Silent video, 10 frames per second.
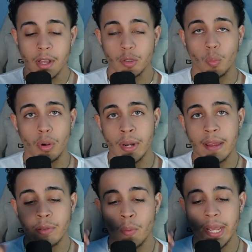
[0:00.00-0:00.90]
the World
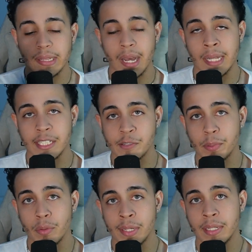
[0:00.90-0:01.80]
Heavyweight, the
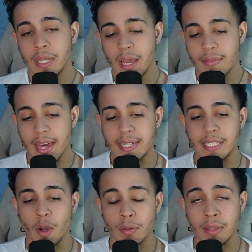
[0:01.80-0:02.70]
Undisputed. That is
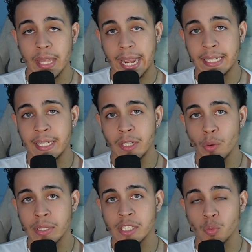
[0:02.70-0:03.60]
the only thing. I did
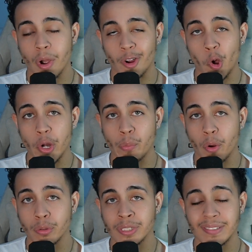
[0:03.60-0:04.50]
notice as well, Cody
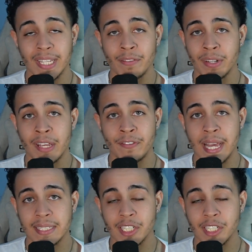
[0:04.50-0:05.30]
Rhodes, even if he has the